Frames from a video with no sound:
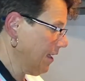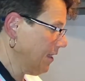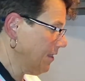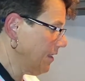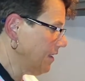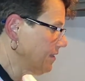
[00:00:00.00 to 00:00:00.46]

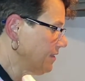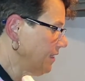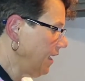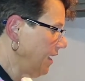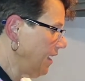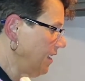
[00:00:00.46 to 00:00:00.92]
this
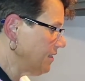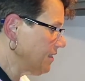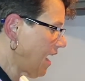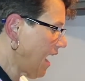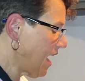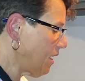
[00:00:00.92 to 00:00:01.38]
is
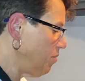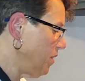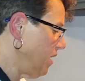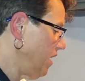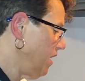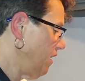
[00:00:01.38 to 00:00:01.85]
got to
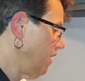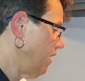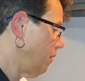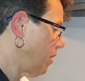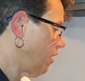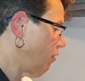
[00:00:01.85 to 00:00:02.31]
be
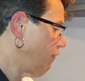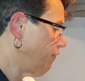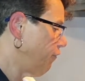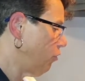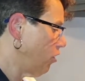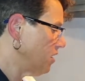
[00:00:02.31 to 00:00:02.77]
about
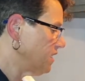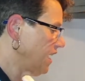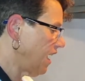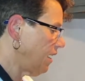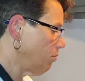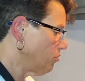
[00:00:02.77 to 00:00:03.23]
4
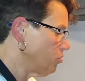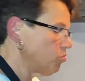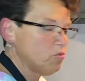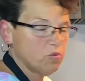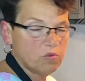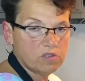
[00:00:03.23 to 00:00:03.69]

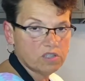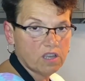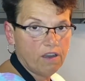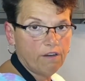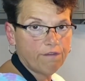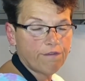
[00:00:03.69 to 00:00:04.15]
tablespoons
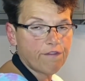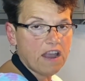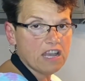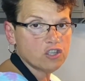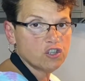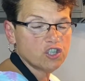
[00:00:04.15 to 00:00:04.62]
of
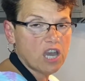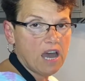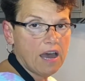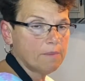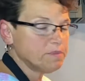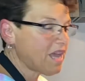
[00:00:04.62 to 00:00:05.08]
fresh
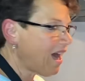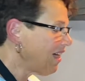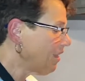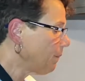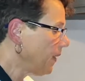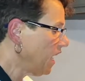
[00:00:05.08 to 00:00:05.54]
chopped
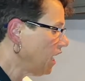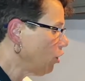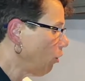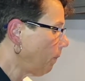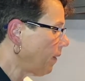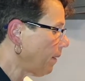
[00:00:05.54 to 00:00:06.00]

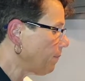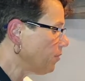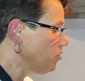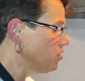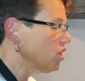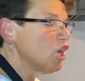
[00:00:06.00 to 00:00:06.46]
jalapeno
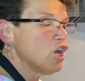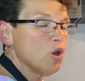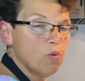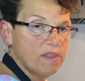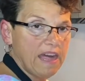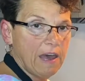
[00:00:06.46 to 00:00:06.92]
peppers
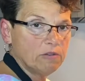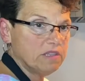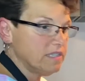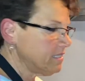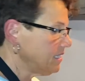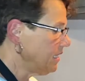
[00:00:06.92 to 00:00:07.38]
without
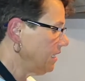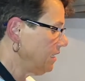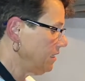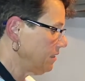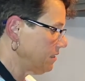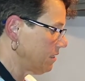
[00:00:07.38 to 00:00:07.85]
the
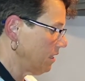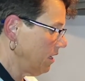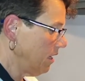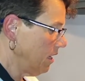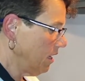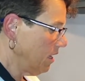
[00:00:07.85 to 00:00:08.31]
seeds.
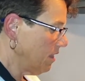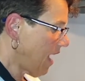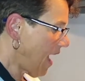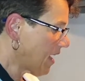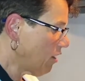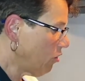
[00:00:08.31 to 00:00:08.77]

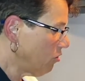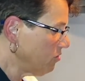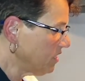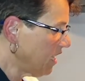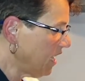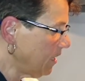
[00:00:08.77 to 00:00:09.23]
That
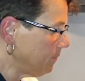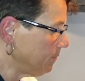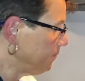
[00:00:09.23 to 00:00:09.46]
goes in